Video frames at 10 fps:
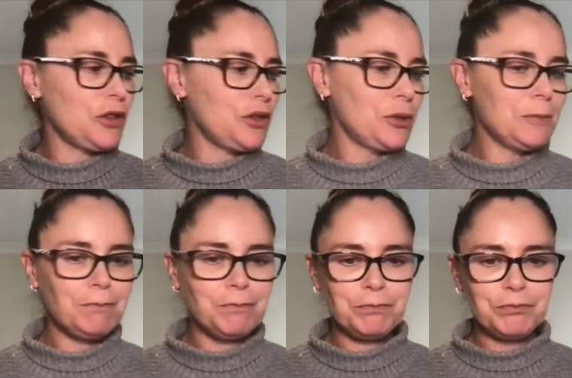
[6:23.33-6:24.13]
you.
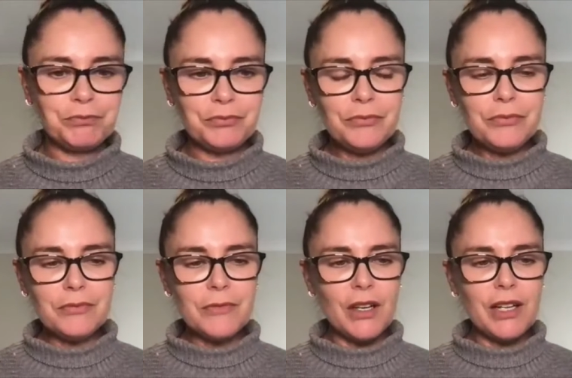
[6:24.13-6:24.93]

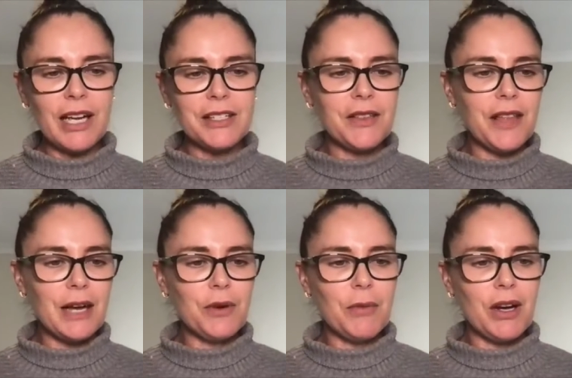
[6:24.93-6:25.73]
Okay, so
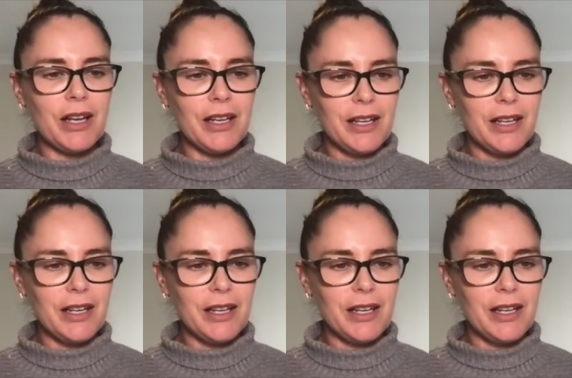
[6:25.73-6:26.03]
that were my,